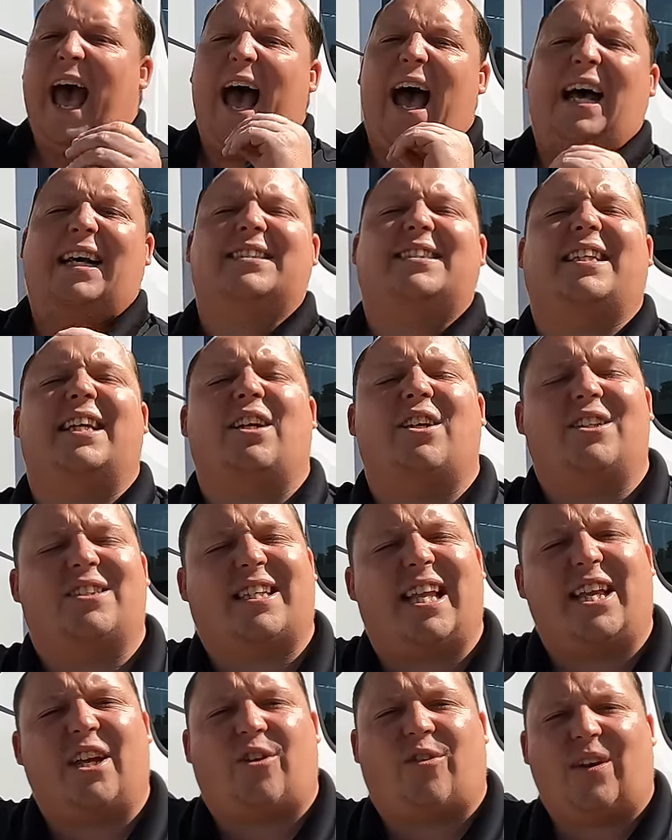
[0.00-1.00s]
Asdel
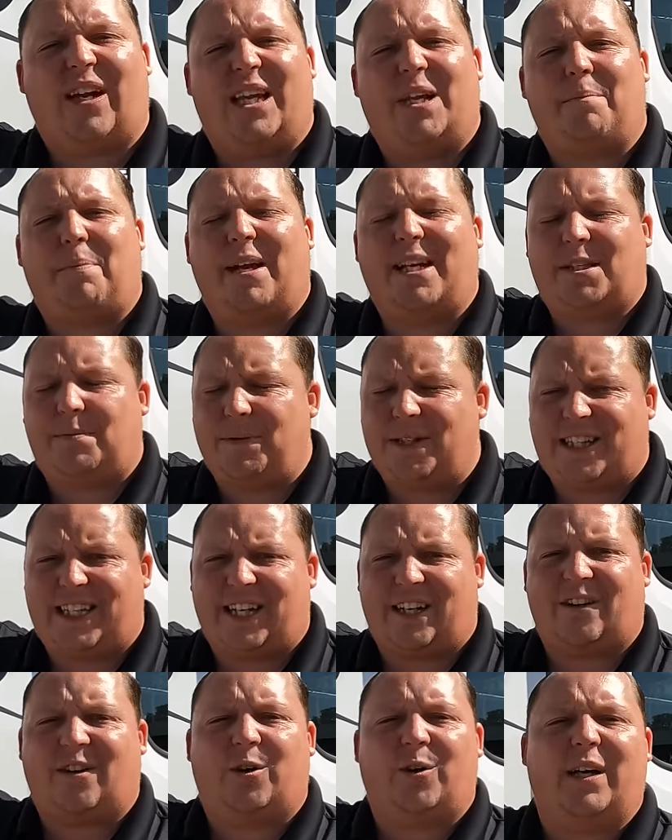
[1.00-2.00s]
is a green-based
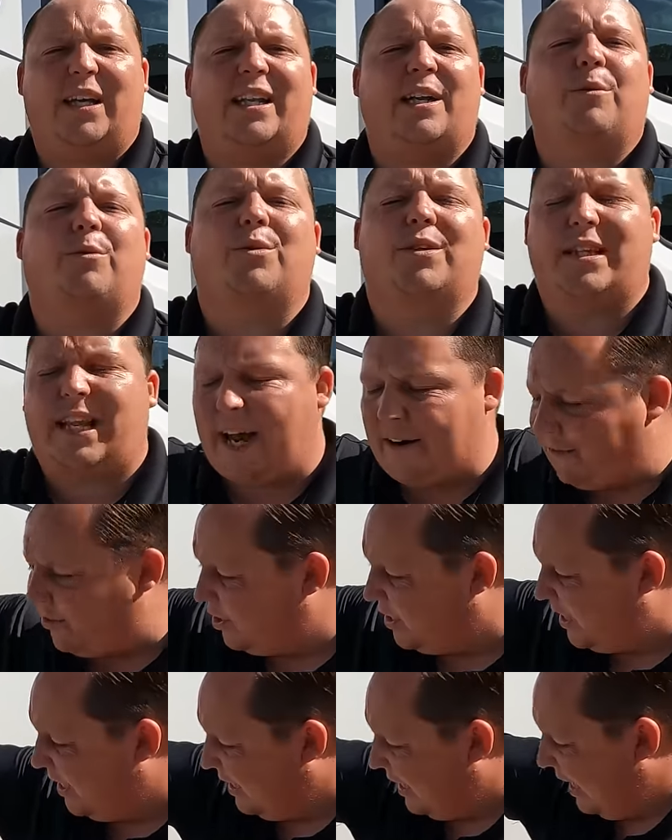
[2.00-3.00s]
material, and it will never
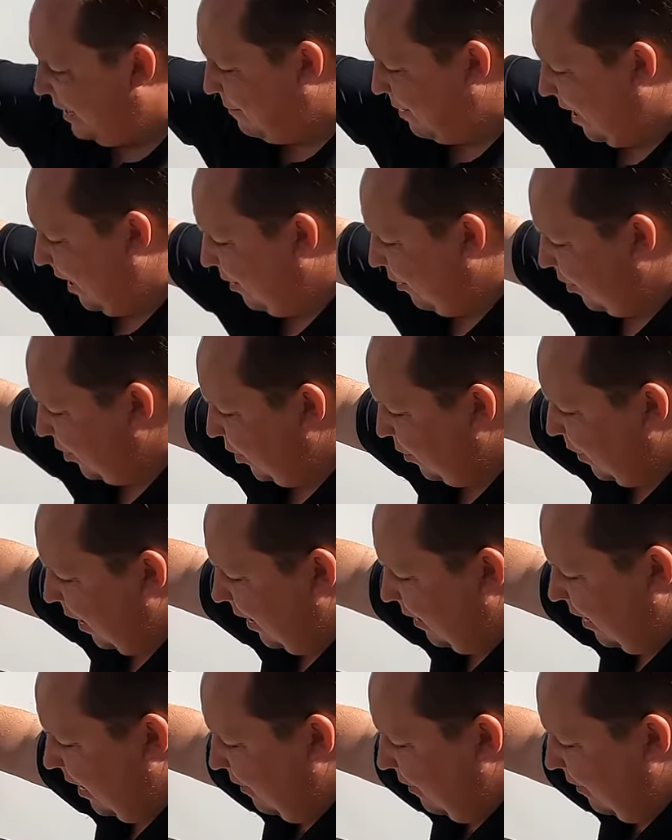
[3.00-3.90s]
delaminate on you. I